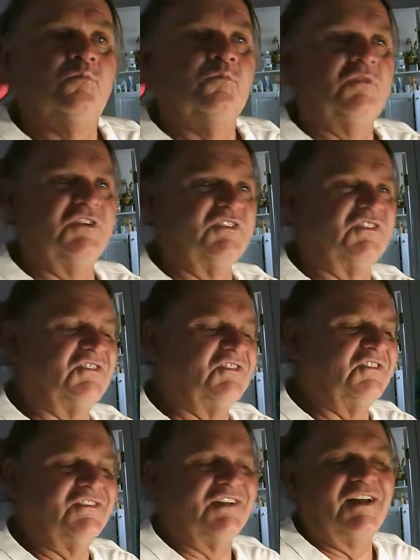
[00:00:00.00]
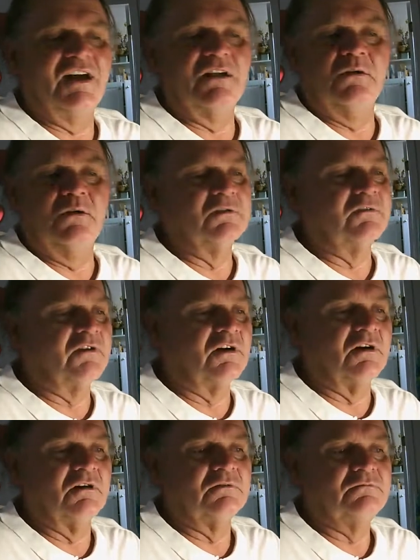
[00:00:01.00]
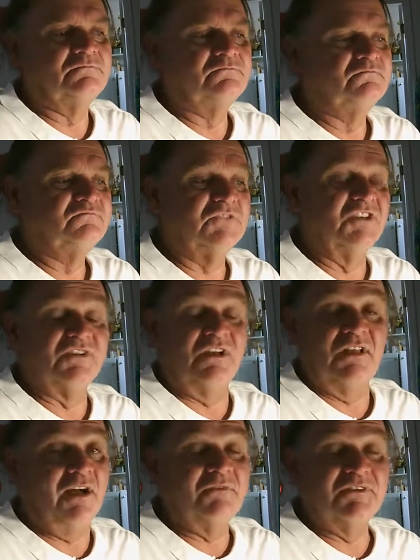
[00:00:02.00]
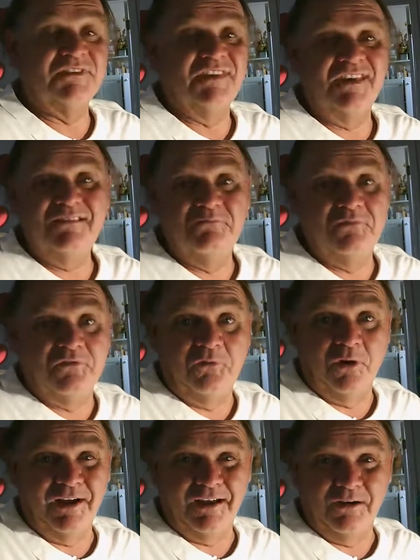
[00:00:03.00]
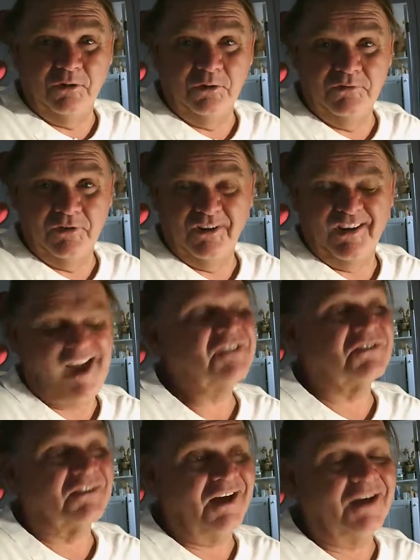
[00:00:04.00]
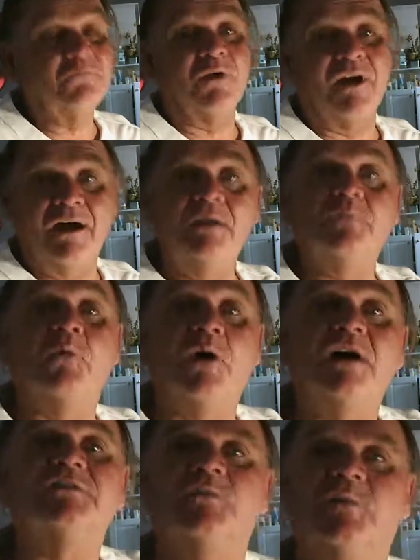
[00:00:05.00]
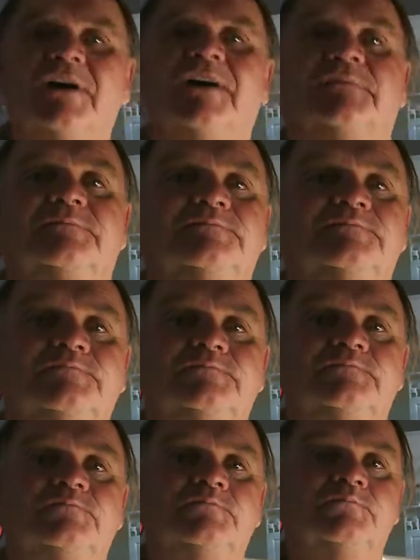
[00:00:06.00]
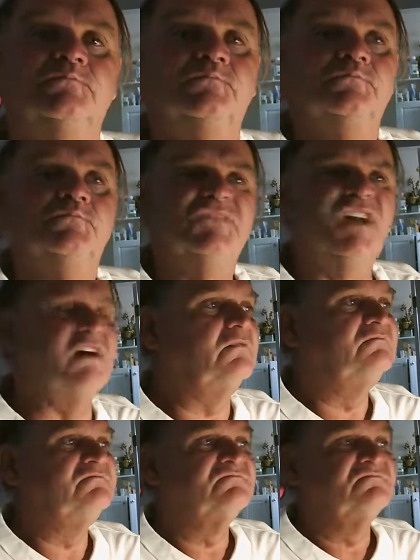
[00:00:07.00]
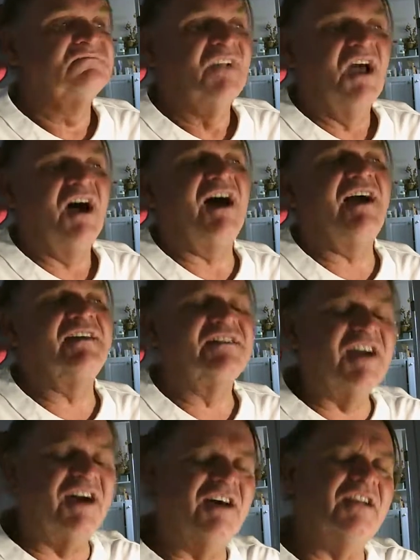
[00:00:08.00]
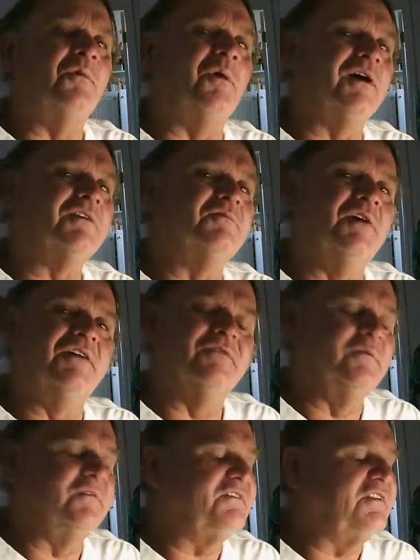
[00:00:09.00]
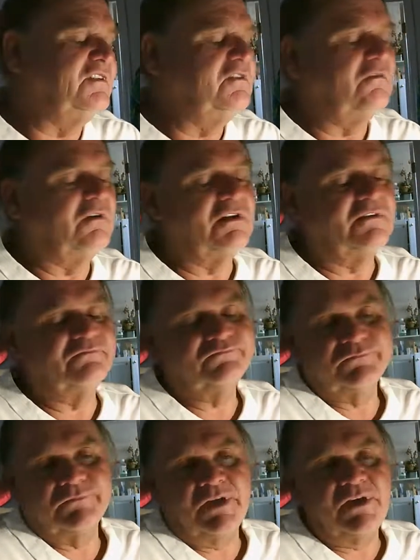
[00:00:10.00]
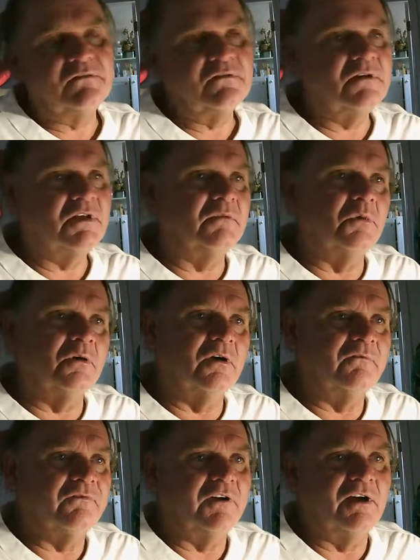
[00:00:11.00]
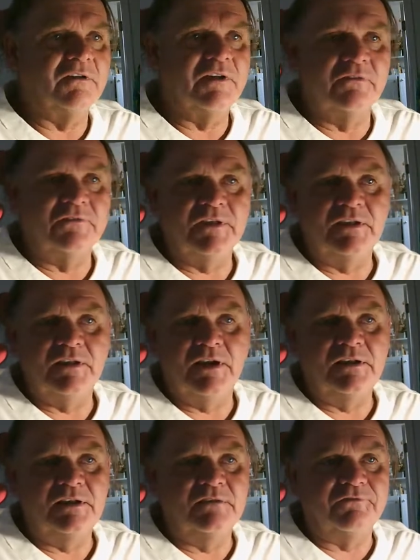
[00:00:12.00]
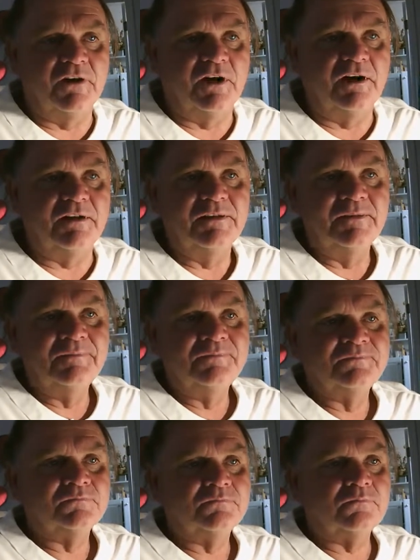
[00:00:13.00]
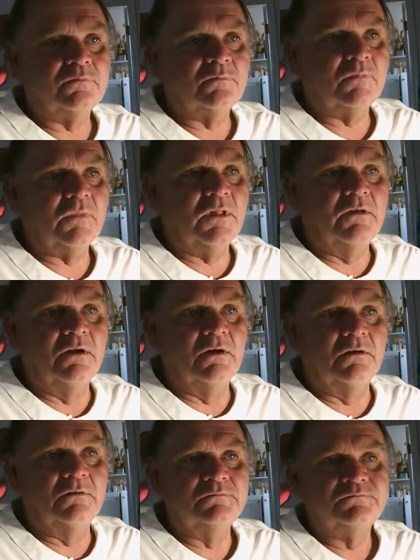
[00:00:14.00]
Because as soon as I got a hold of her, because all I was getting before I got a hold of her, actually, I'd kind of walked away. Yeah, I had kind of walked away from it and said, you know what? I can't do it anymore. I found everything that I needed to find, you know?